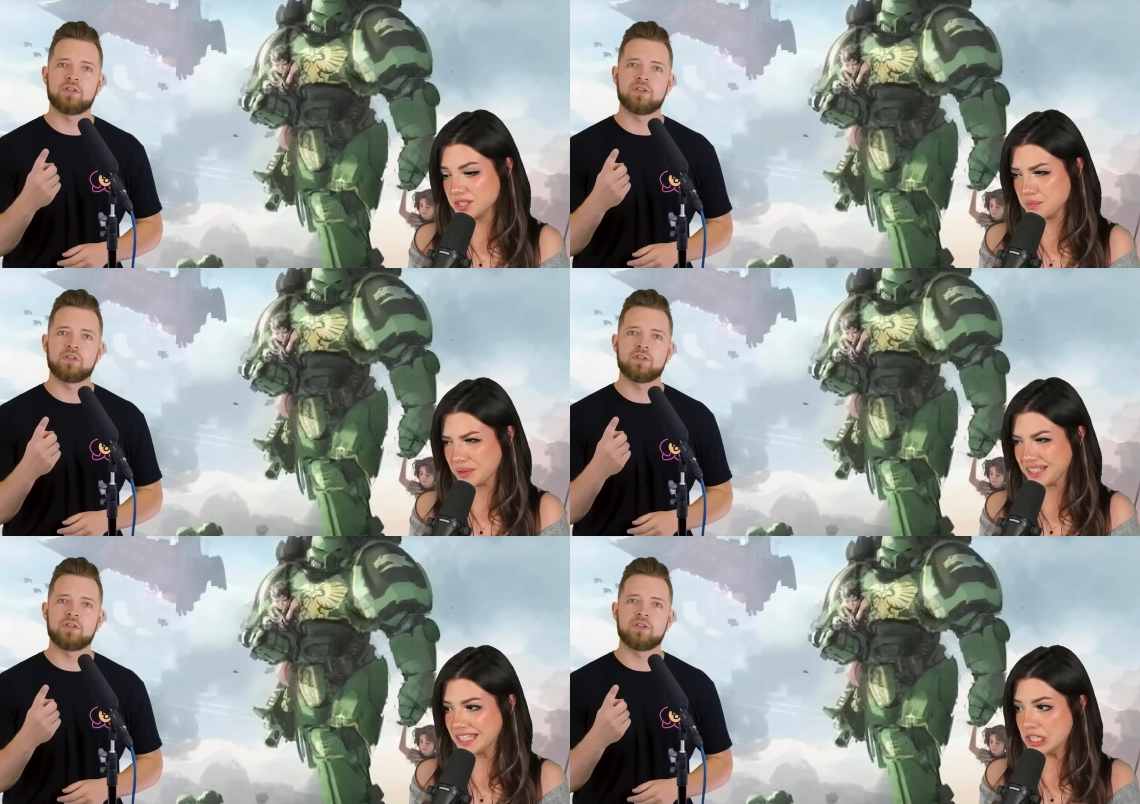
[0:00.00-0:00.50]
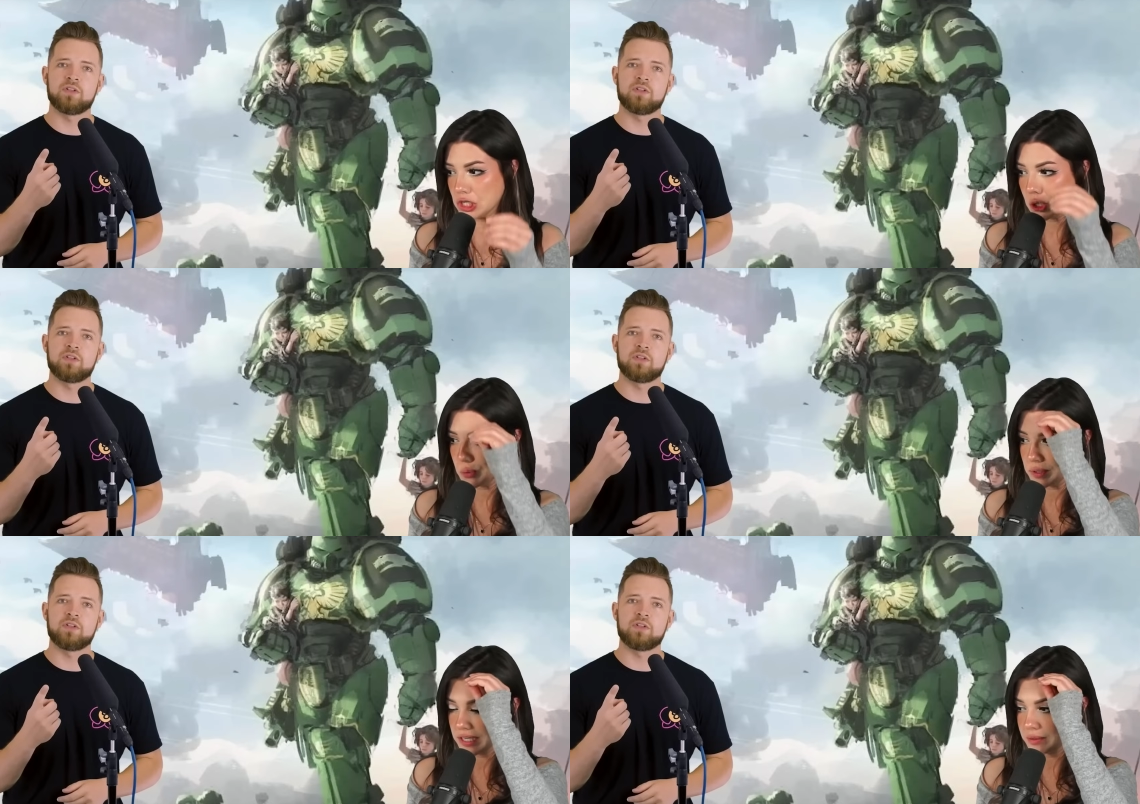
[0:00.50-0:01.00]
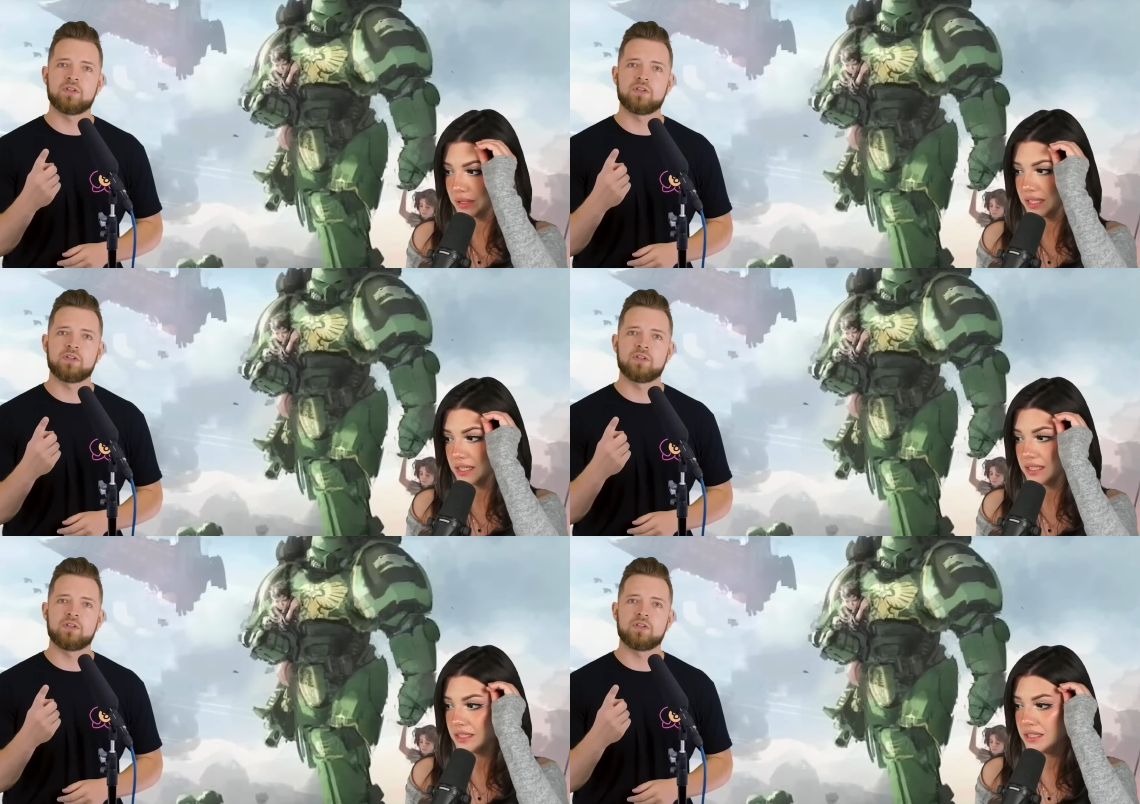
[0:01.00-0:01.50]
Speaker 1: but you know what I
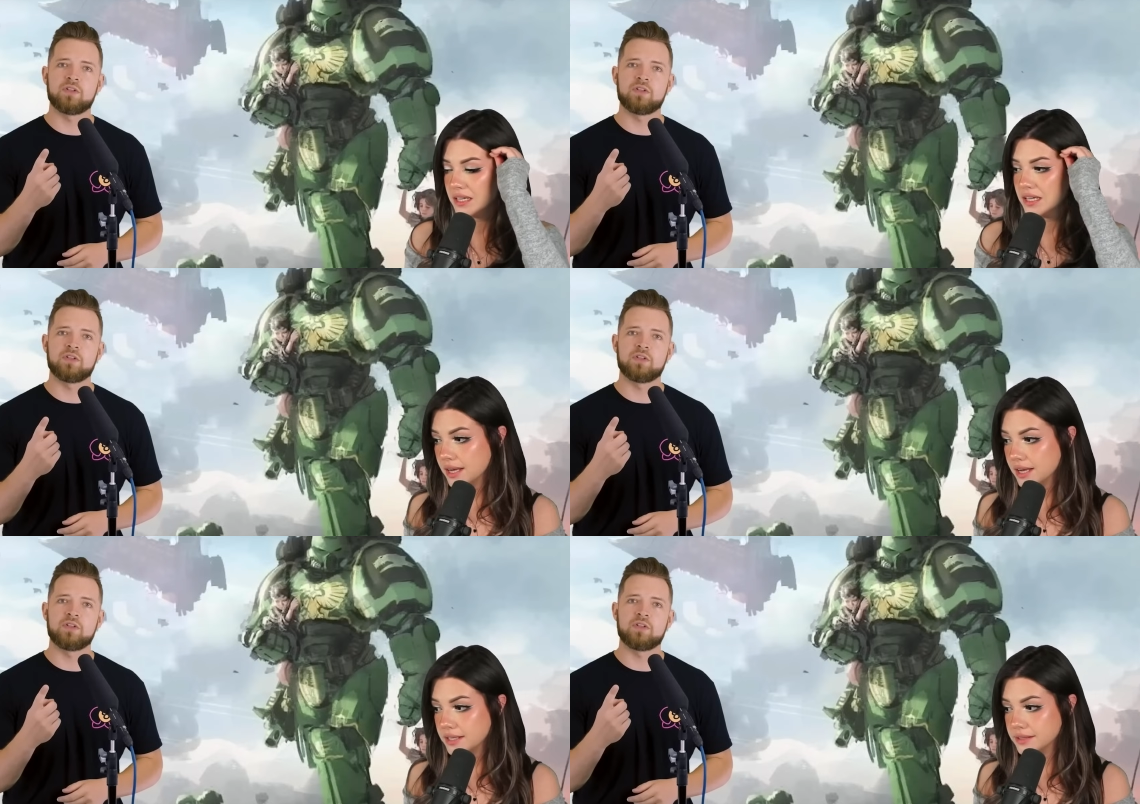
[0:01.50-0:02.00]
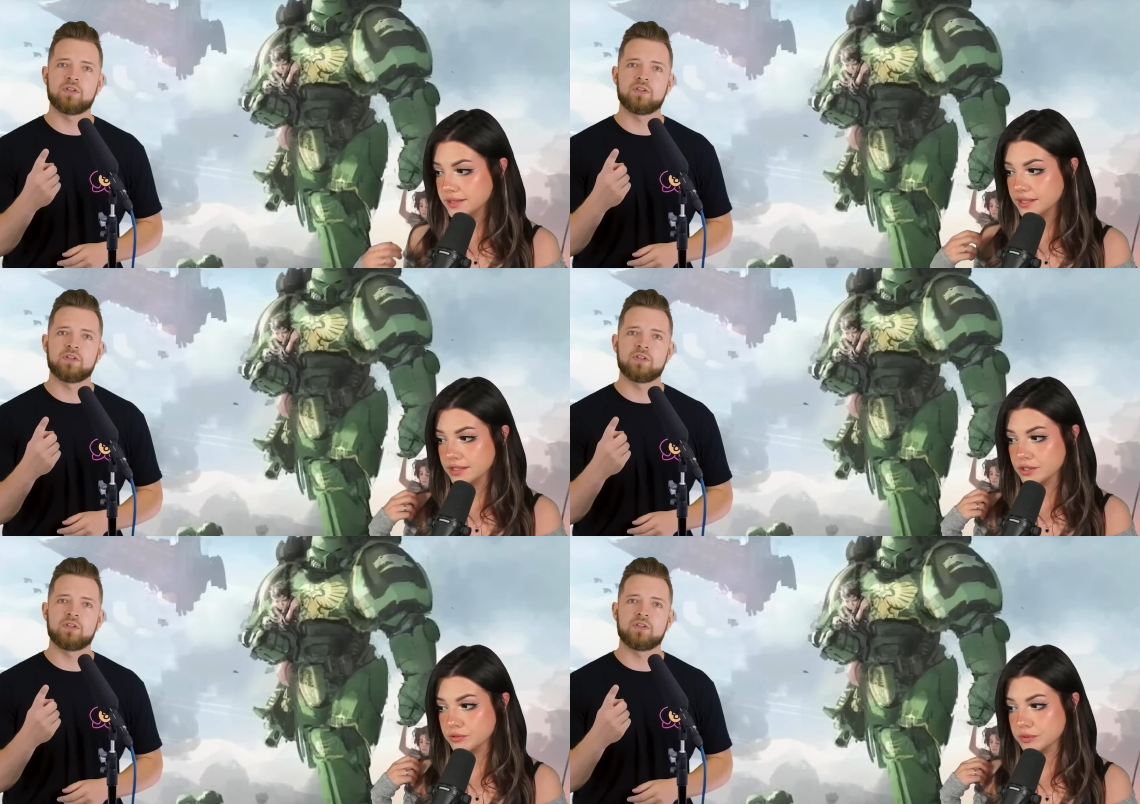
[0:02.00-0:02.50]
mean. And they don't